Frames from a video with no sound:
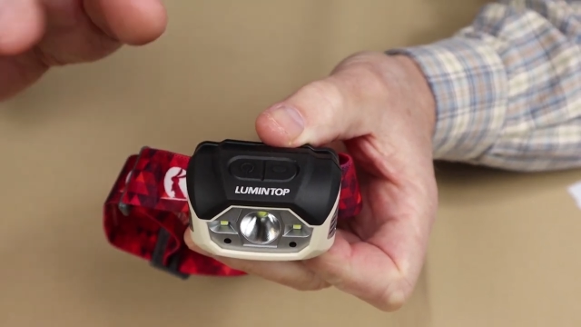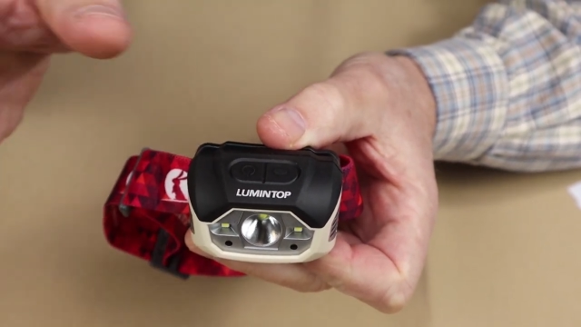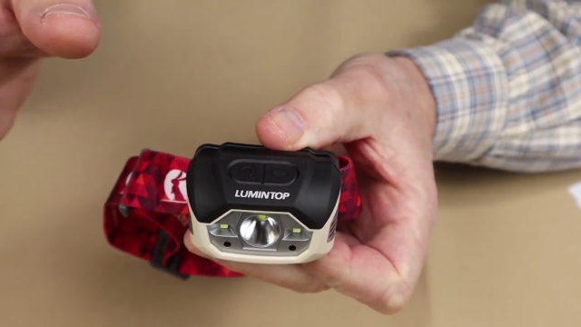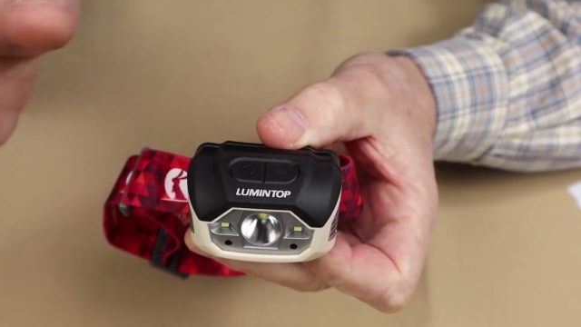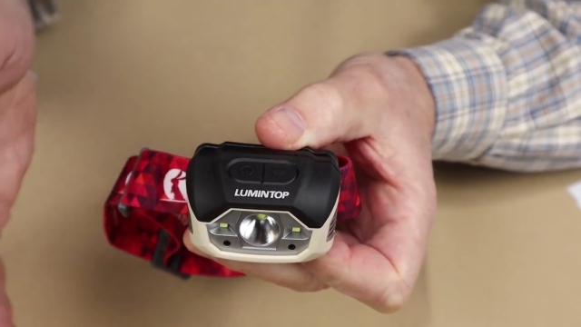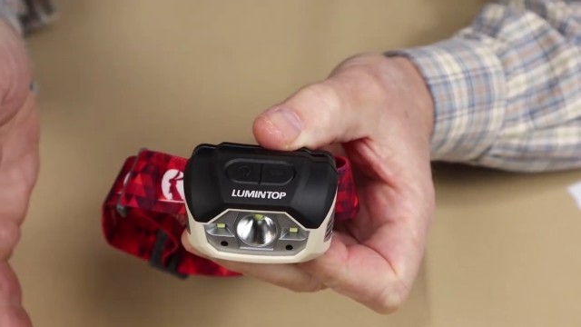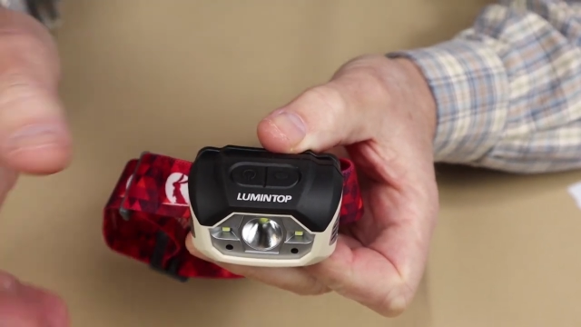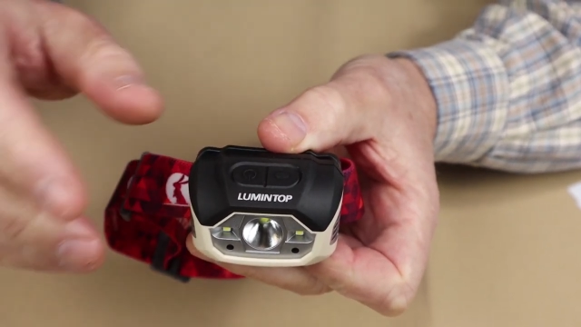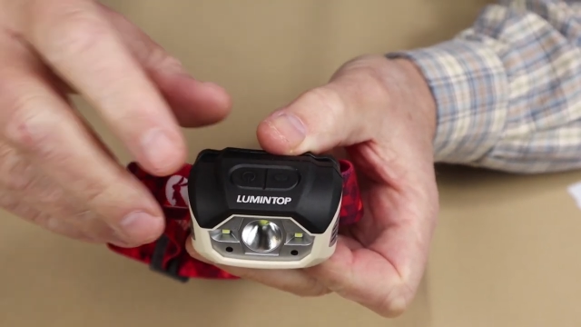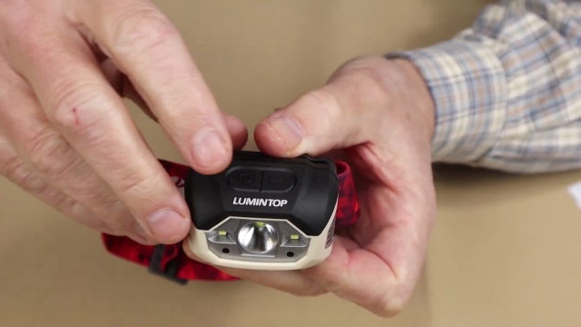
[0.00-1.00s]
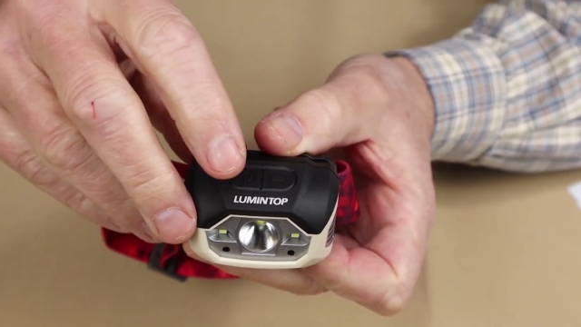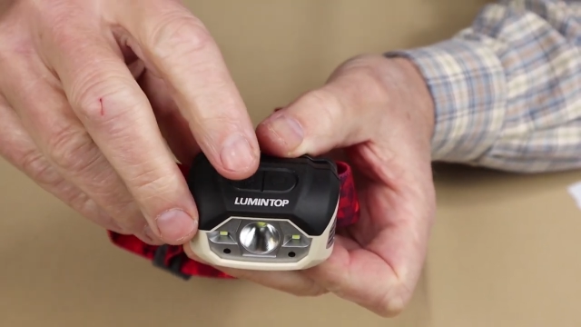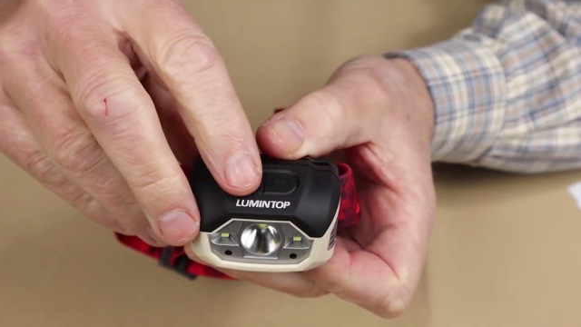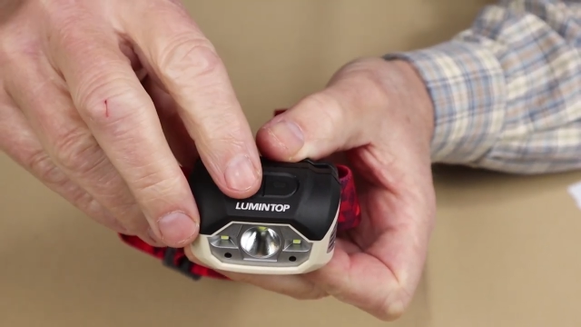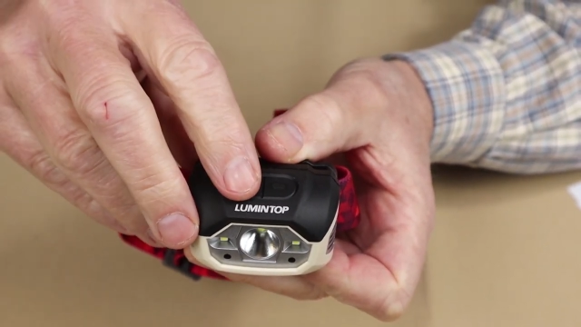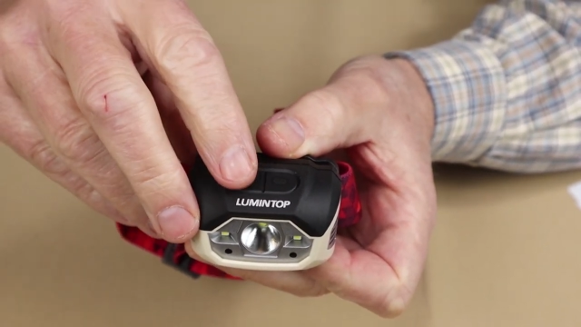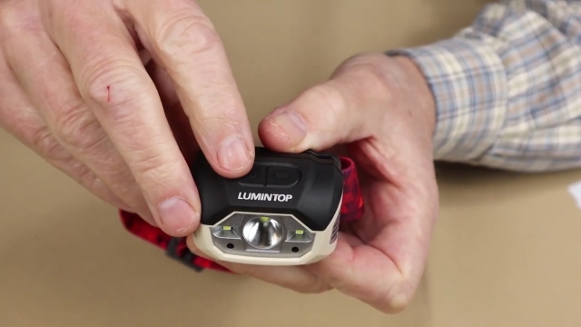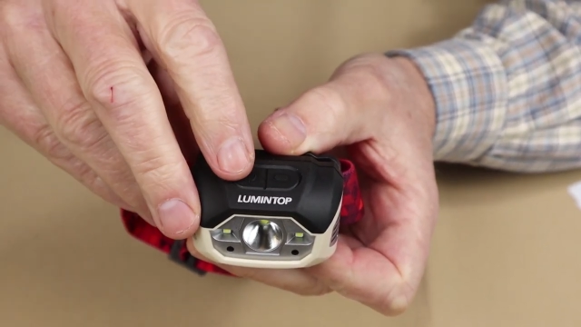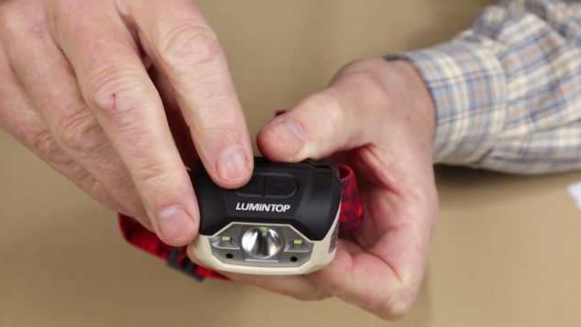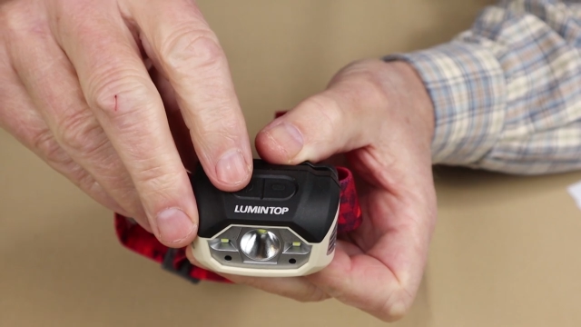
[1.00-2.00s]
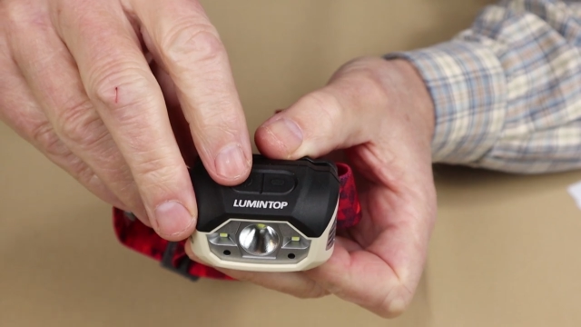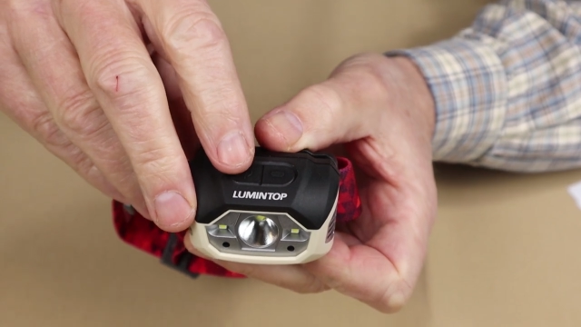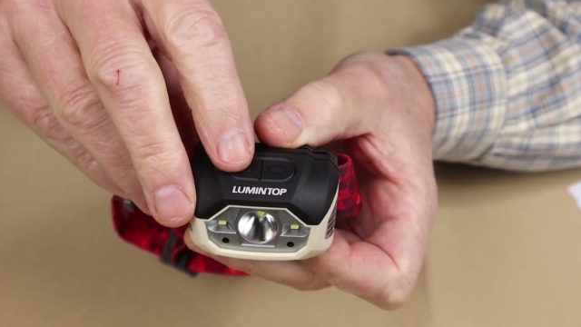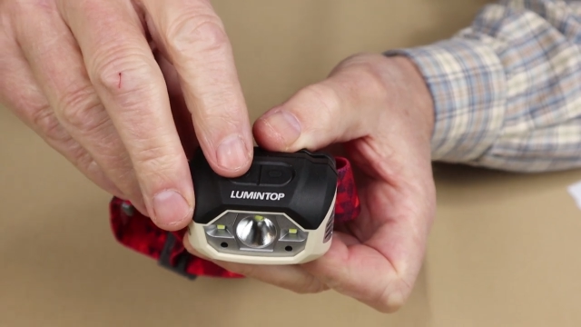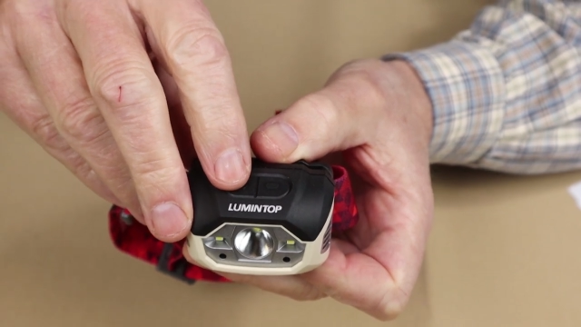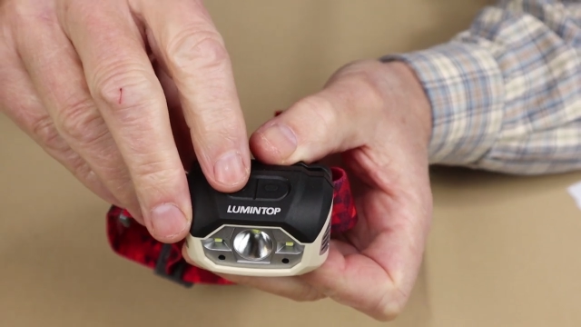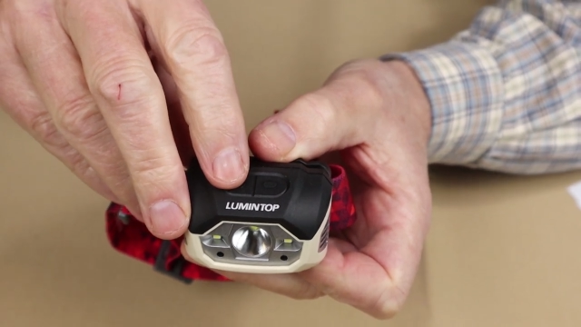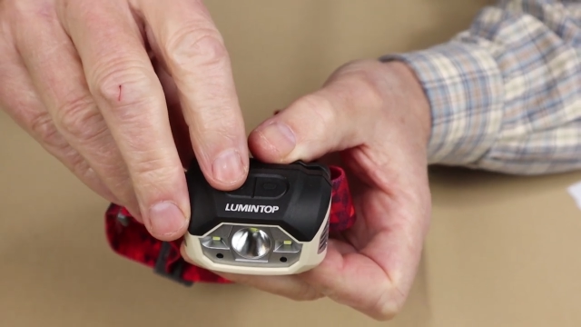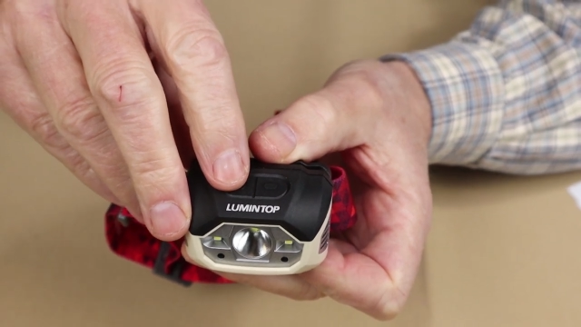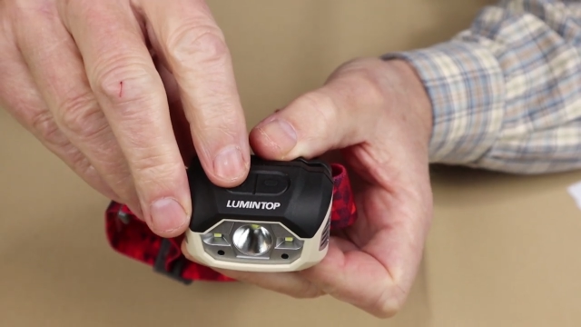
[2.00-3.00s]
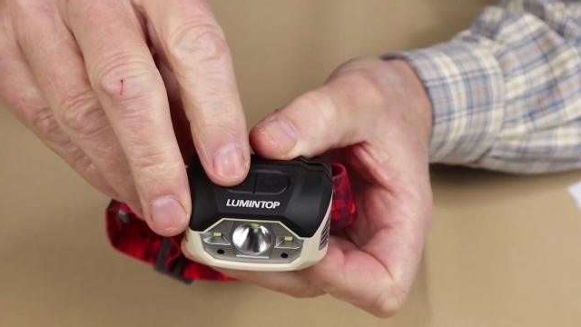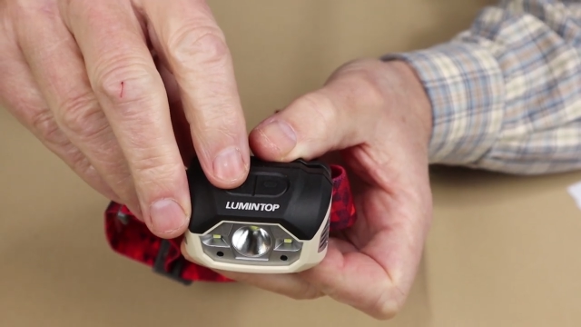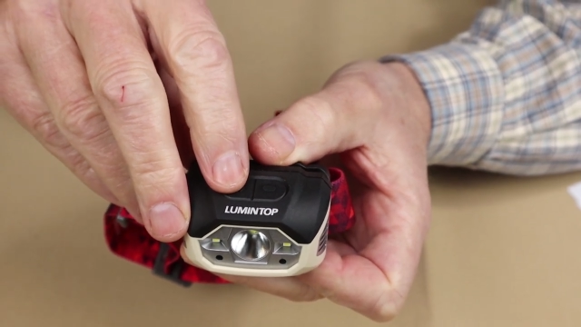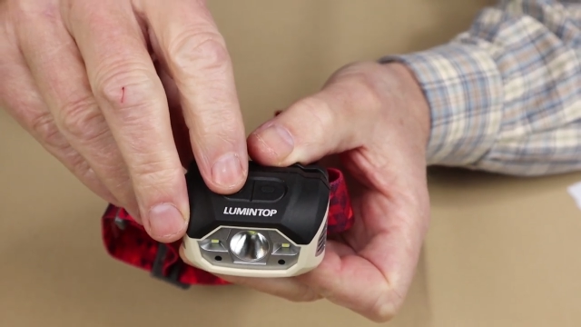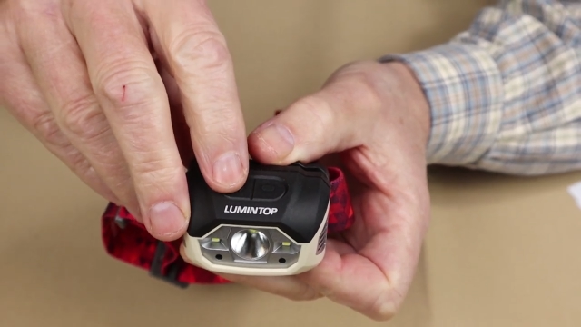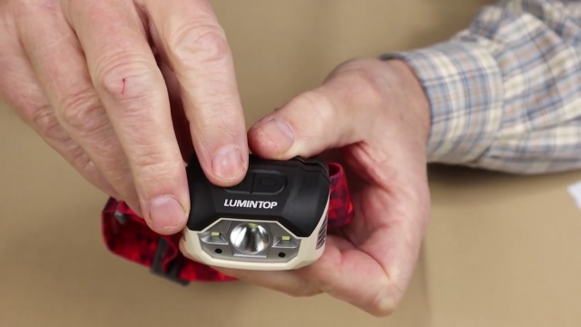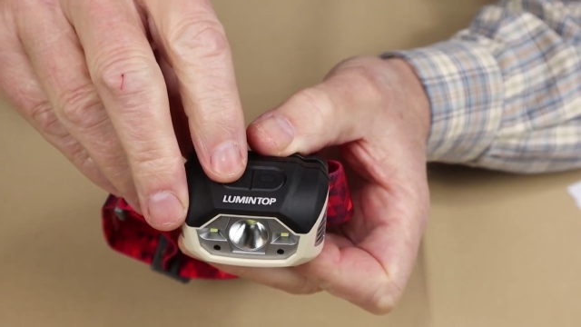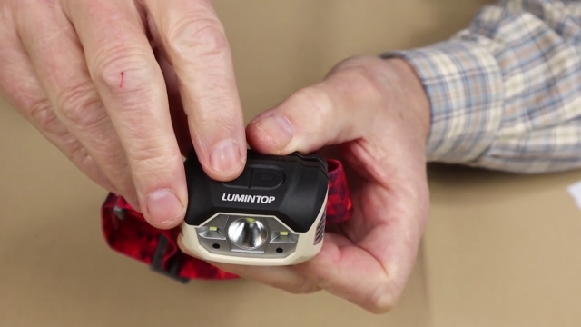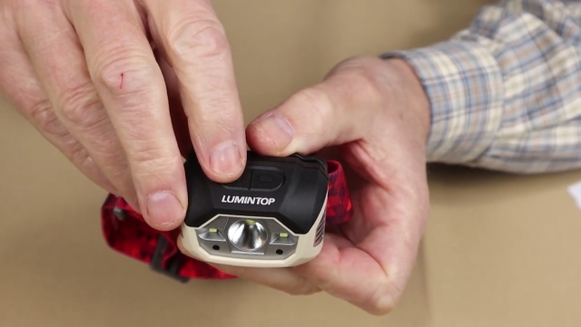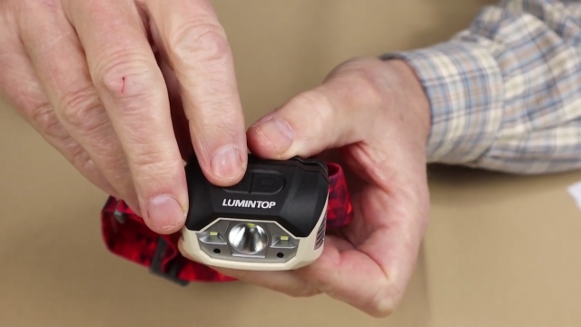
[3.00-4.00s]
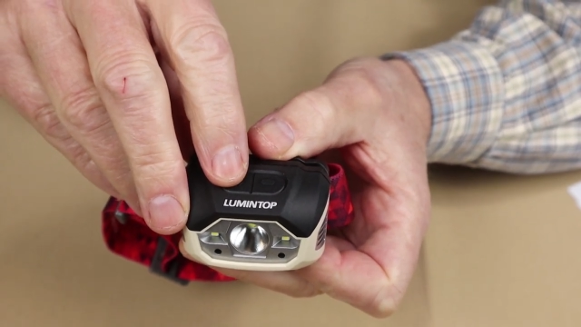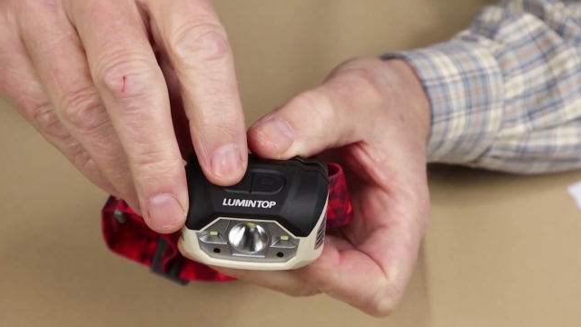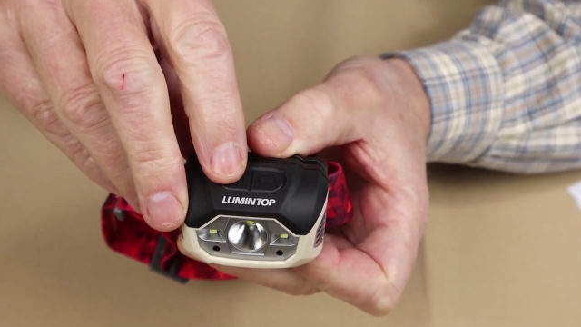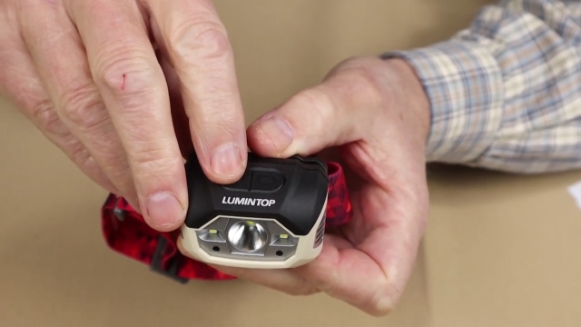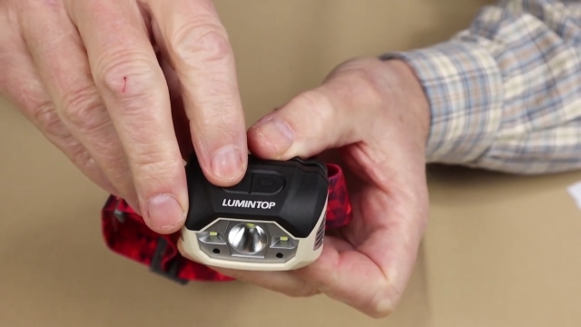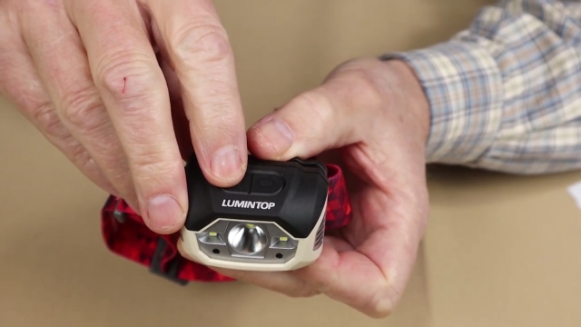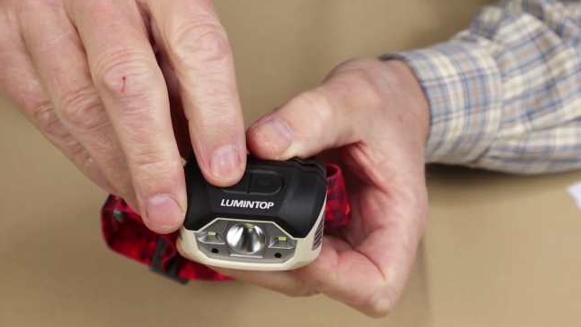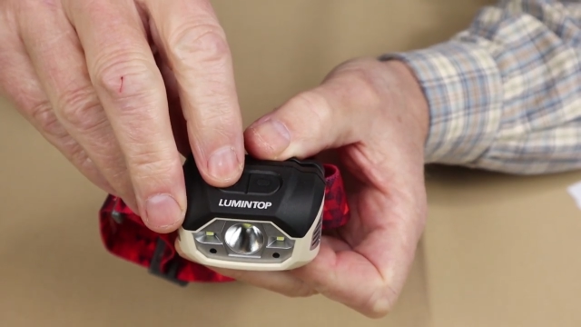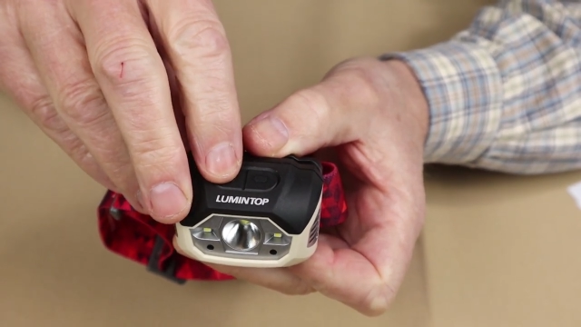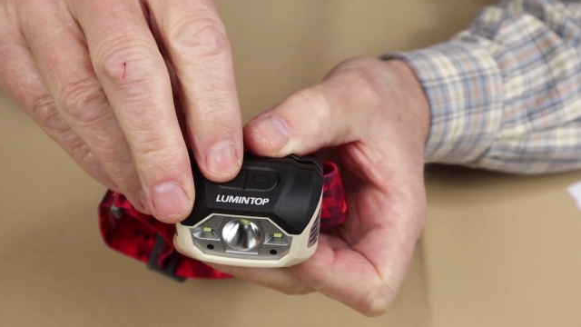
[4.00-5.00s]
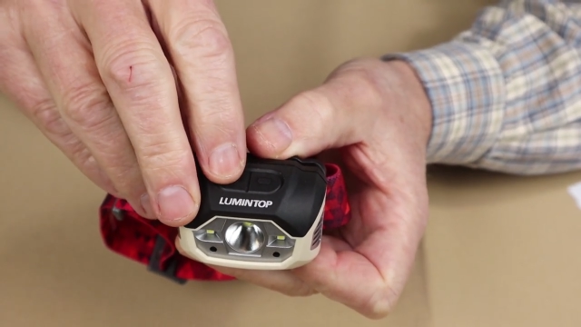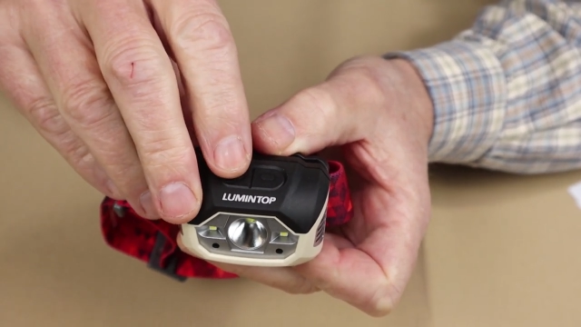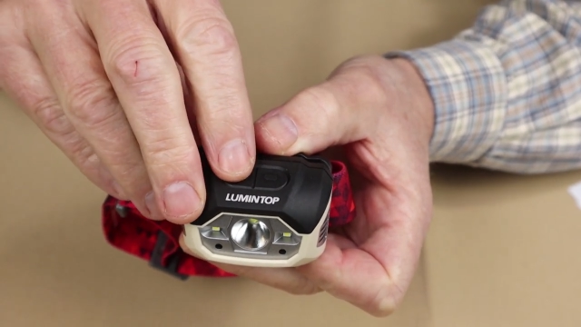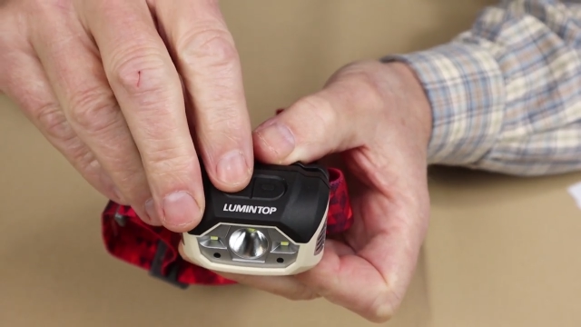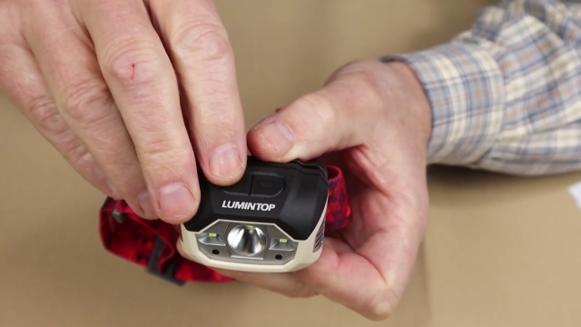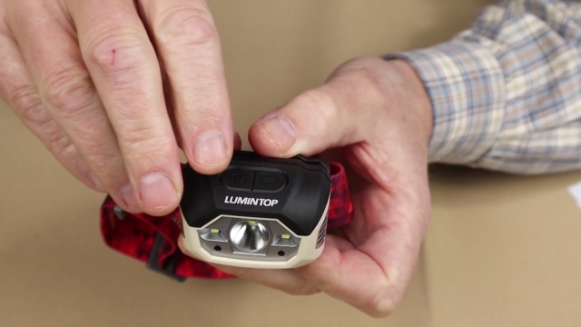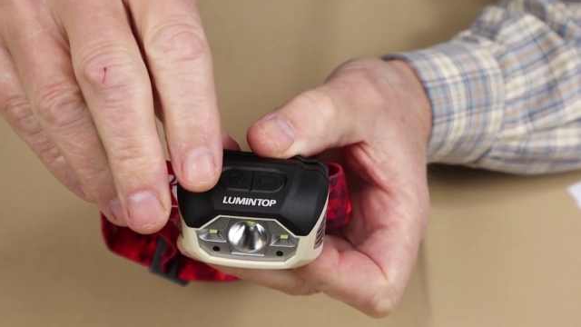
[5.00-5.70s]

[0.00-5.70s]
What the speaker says: [unreadable: no face in view]